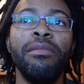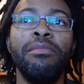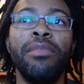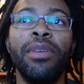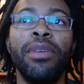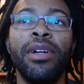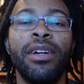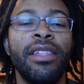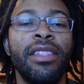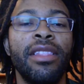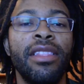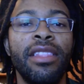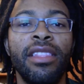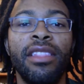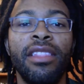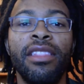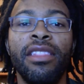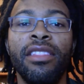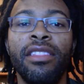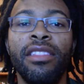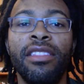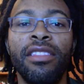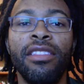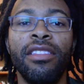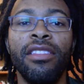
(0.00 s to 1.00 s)
But
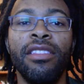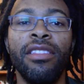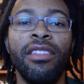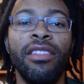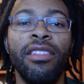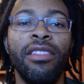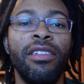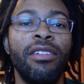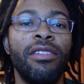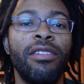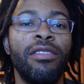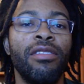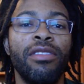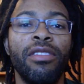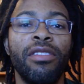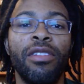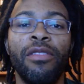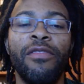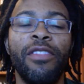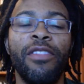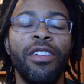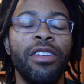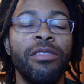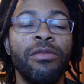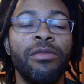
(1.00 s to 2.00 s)
they're
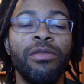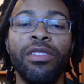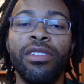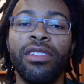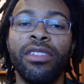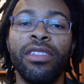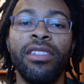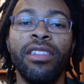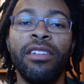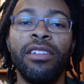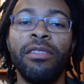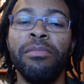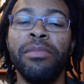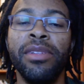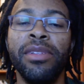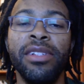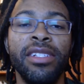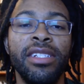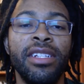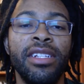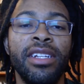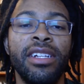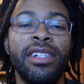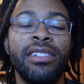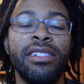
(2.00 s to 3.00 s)
very wealthy. They're
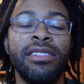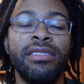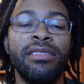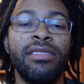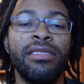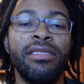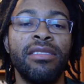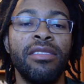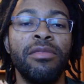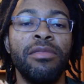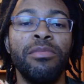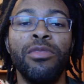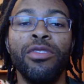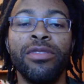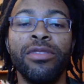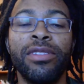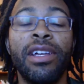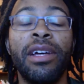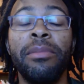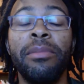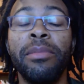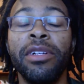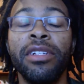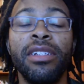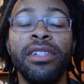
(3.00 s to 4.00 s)
millionaires. They're
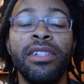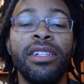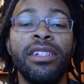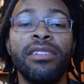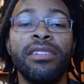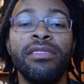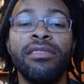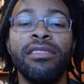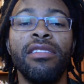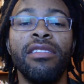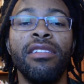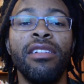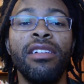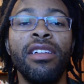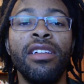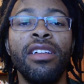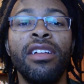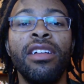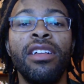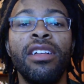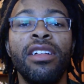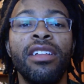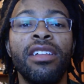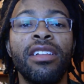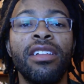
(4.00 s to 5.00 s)
multimillionaires, so
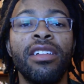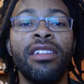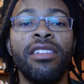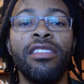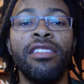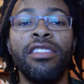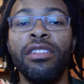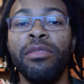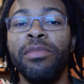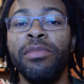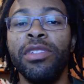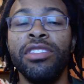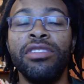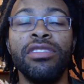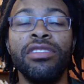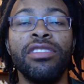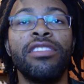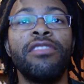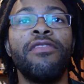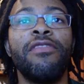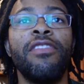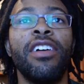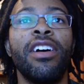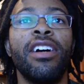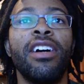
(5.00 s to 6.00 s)
they'll be
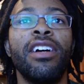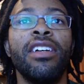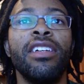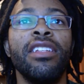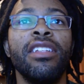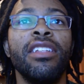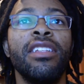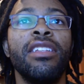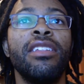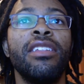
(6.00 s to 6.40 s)
just fine.